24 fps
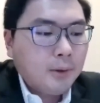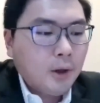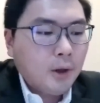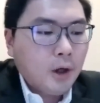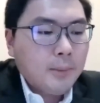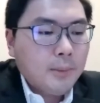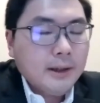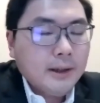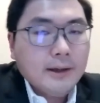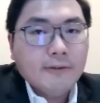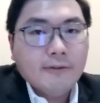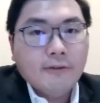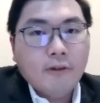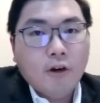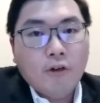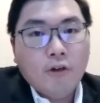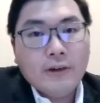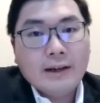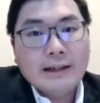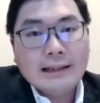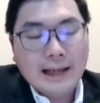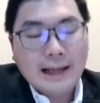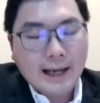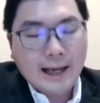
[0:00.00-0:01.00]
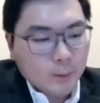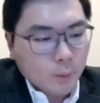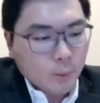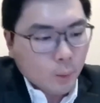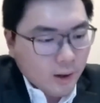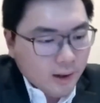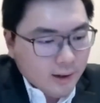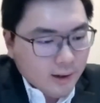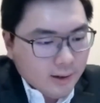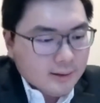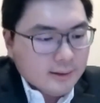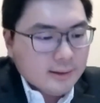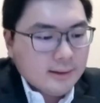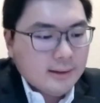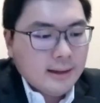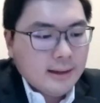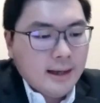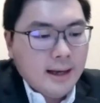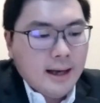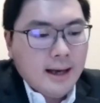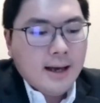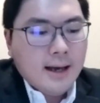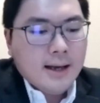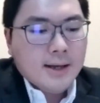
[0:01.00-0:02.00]
employment involving light work
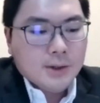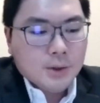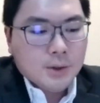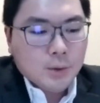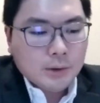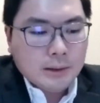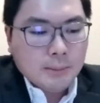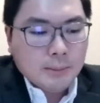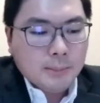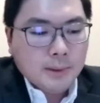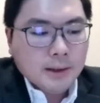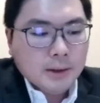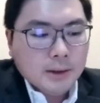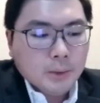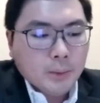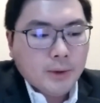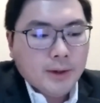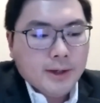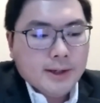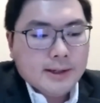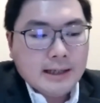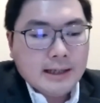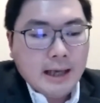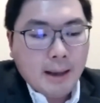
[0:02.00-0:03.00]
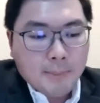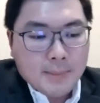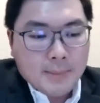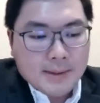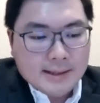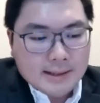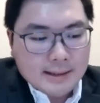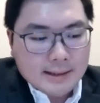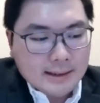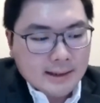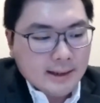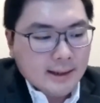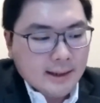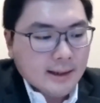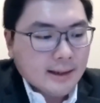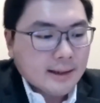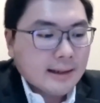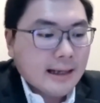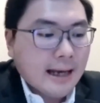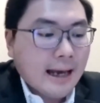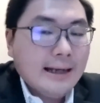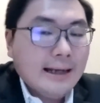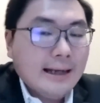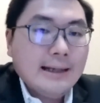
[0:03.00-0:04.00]
suitable to his capacity
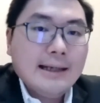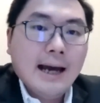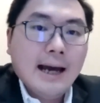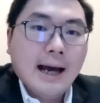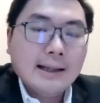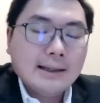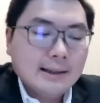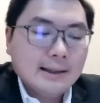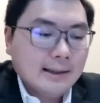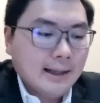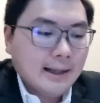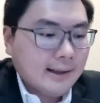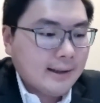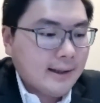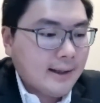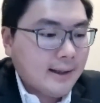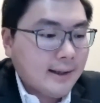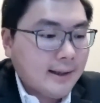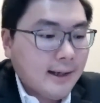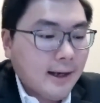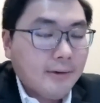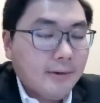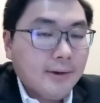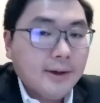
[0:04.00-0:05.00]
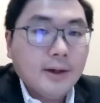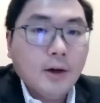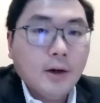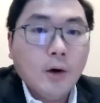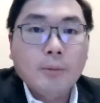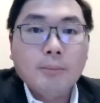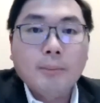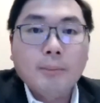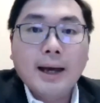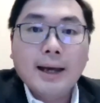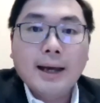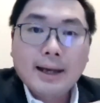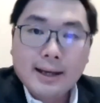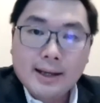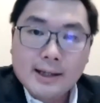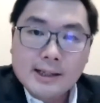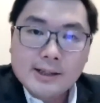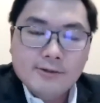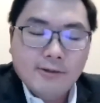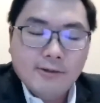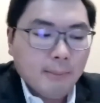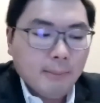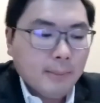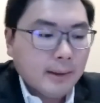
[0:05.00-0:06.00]
in any undertaking carried on by
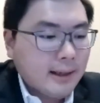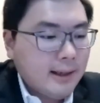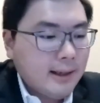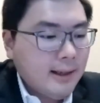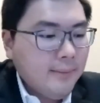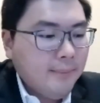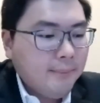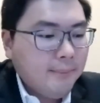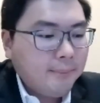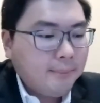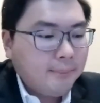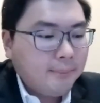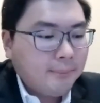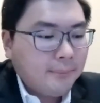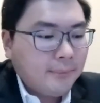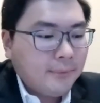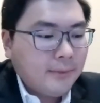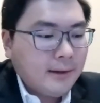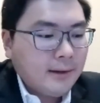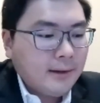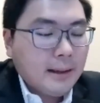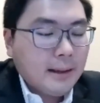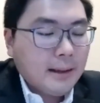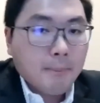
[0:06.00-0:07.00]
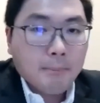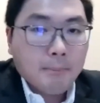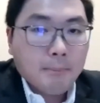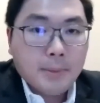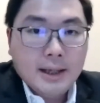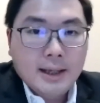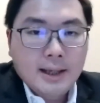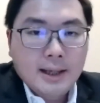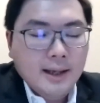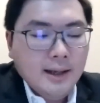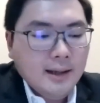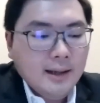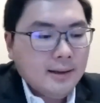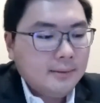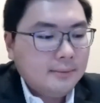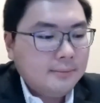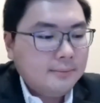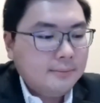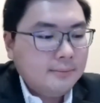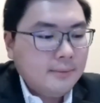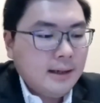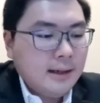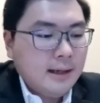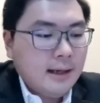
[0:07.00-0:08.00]
his family.
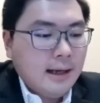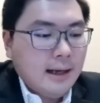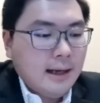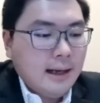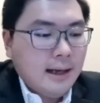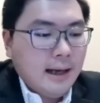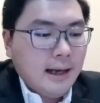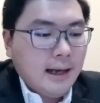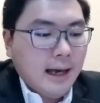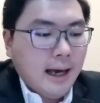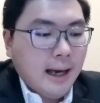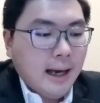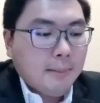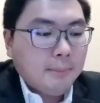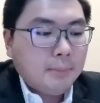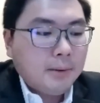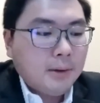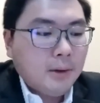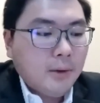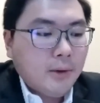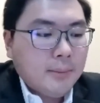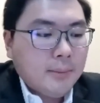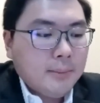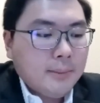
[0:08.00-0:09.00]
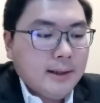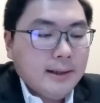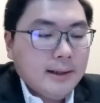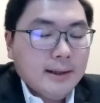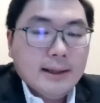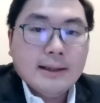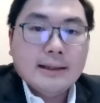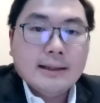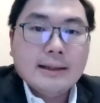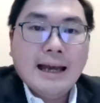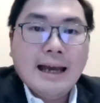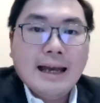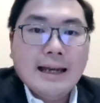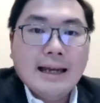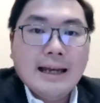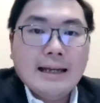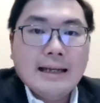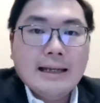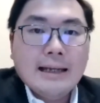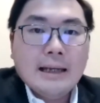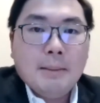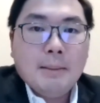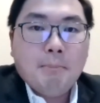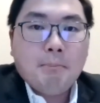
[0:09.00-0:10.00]
B, employment in
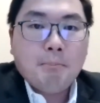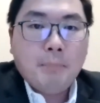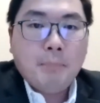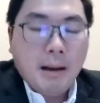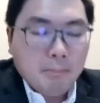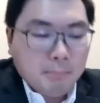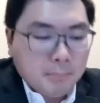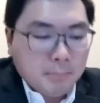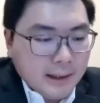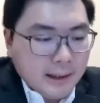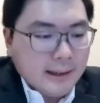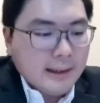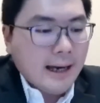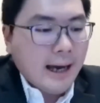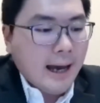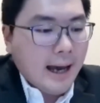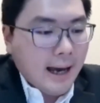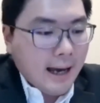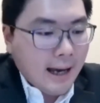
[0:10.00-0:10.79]
any public